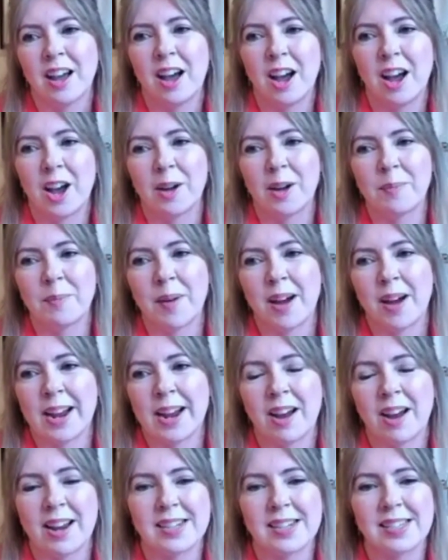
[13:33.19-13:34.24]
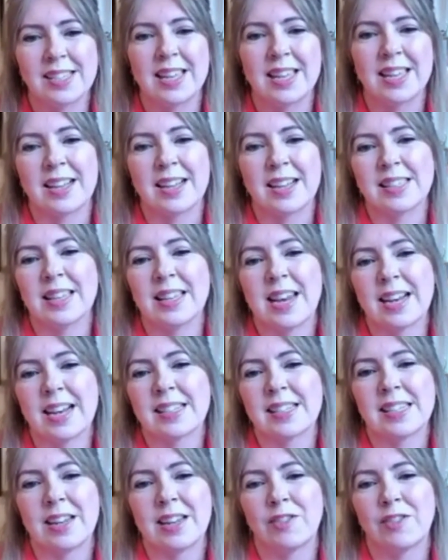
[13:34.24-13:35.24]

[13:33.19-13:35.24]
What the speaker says: I kind of see that as the next